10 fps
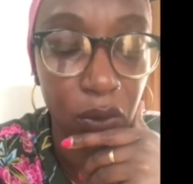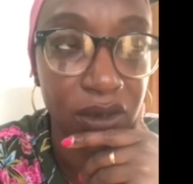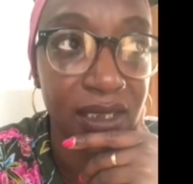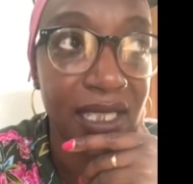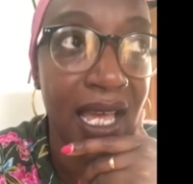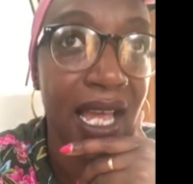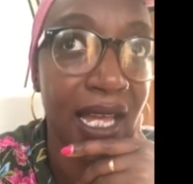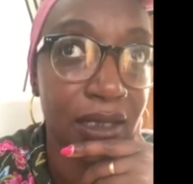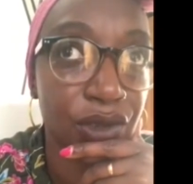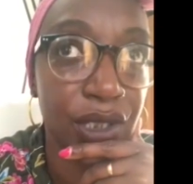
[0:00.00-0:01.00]
What does that
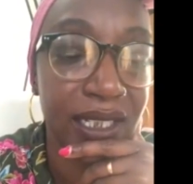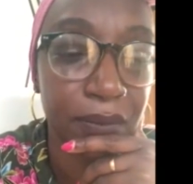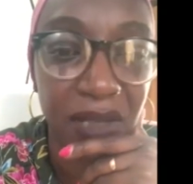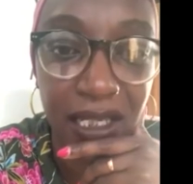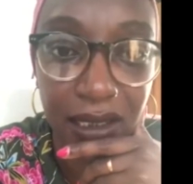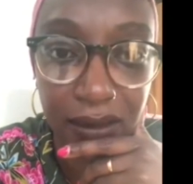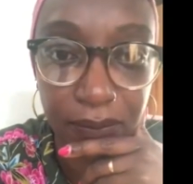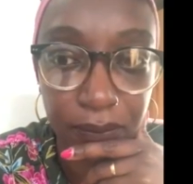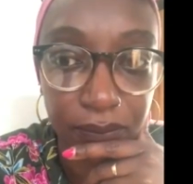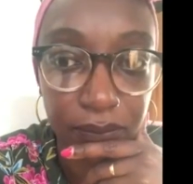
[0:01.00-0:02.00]
actually mean?
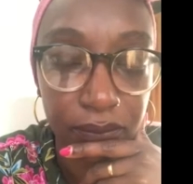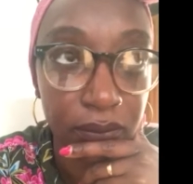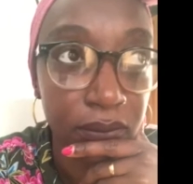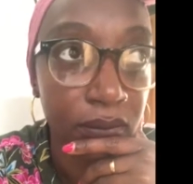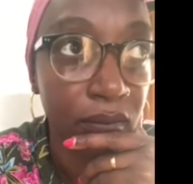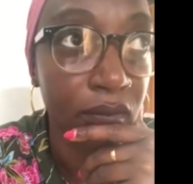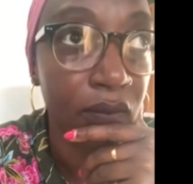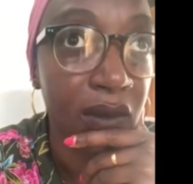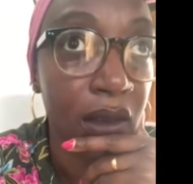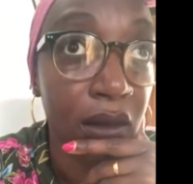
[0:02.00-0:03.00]

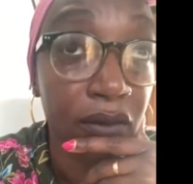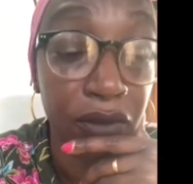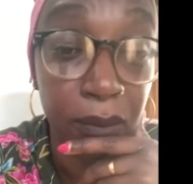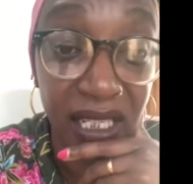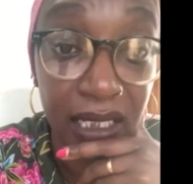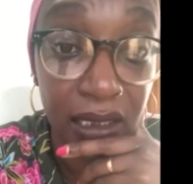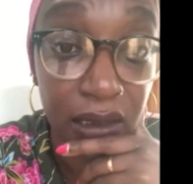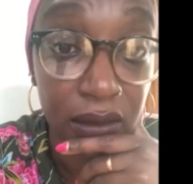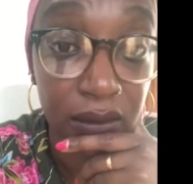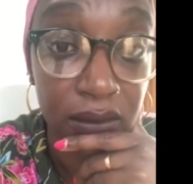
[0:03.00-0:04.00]
For me,